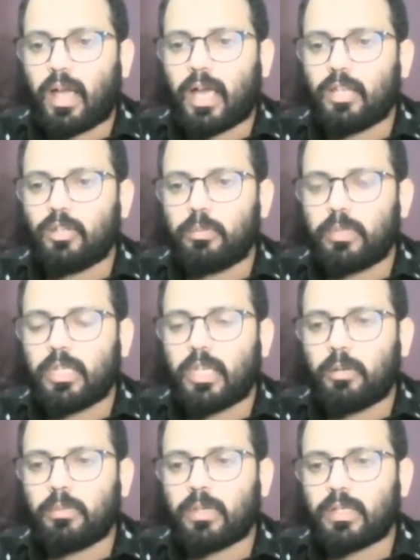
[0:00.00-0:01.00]

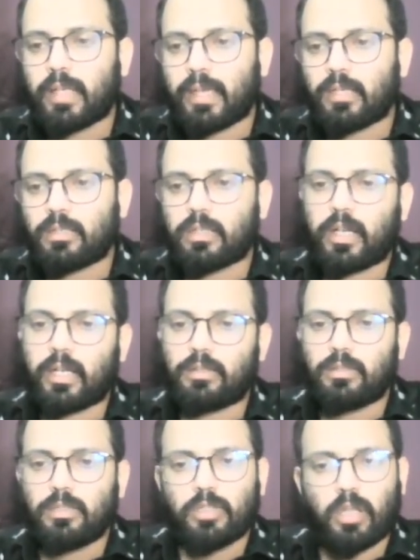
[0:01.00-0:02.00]
Aluminum nitride.
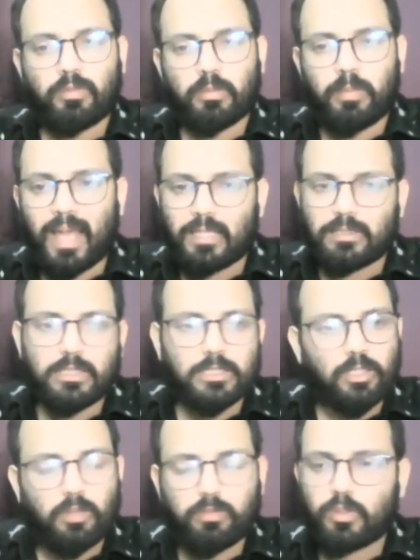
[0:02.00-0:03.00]
You have to balance
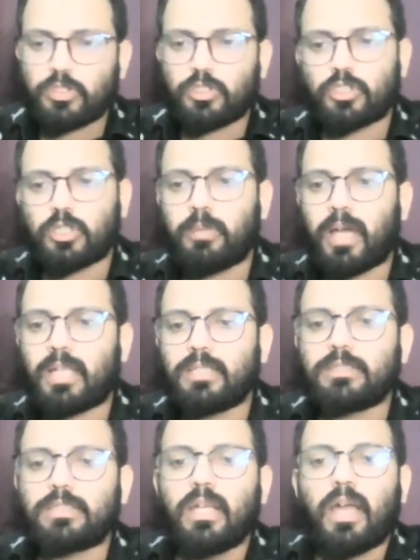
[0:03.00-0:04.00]
this. Of course you should
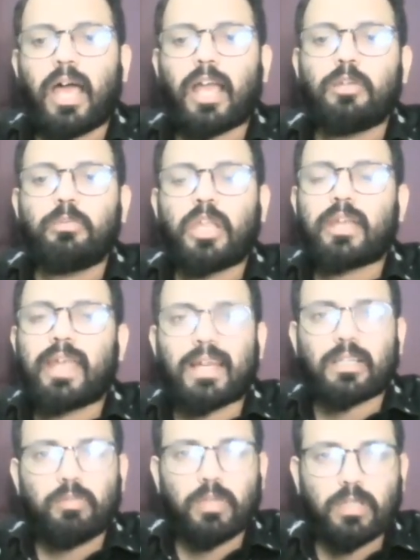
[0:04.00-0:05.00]
balance. Aluminum
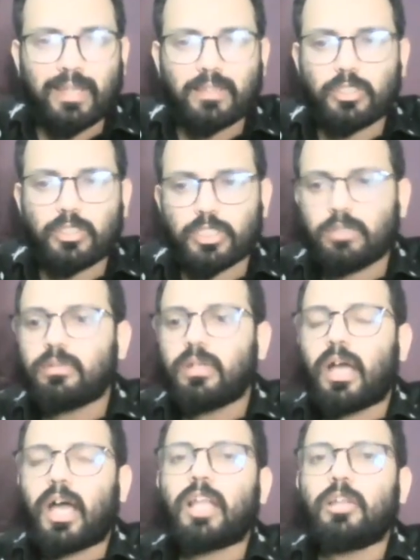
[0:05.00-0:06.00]
reacting with nitrogen,
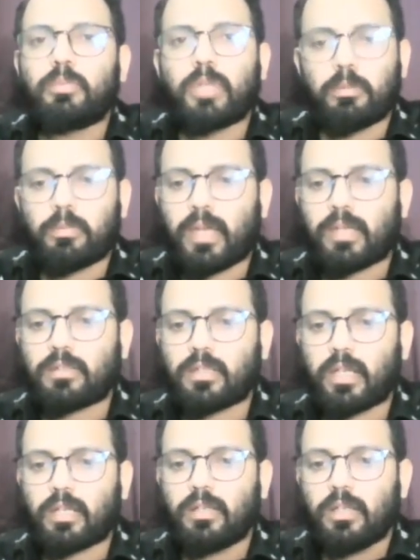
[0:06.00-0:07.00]
aluminum
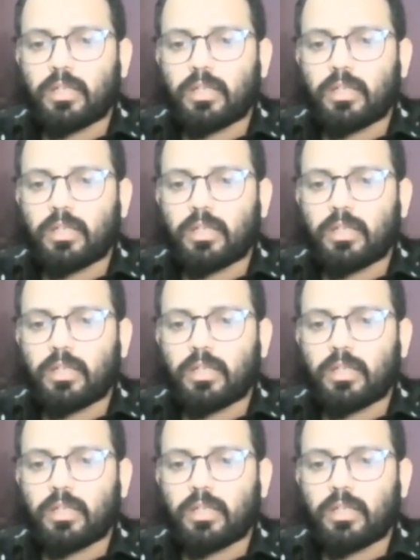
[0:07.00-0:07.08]
nitride.